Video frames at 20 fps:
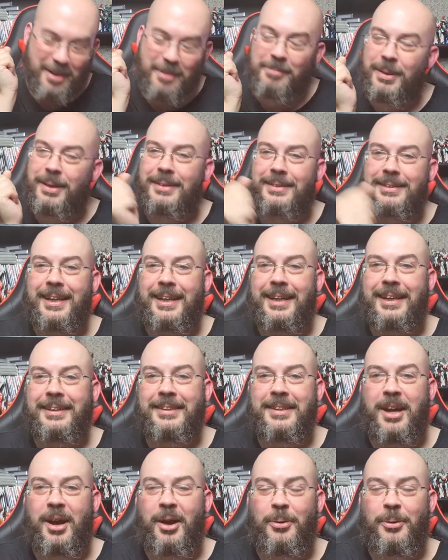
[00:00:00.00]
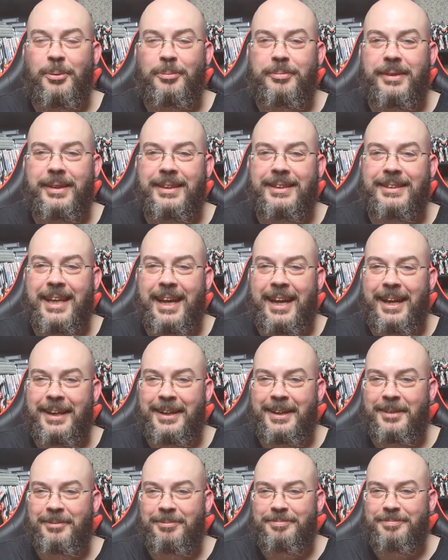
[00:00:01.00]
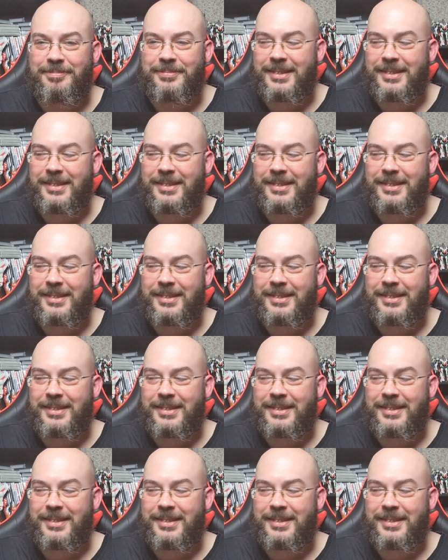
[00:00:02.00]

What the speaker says: But no, he's getting it.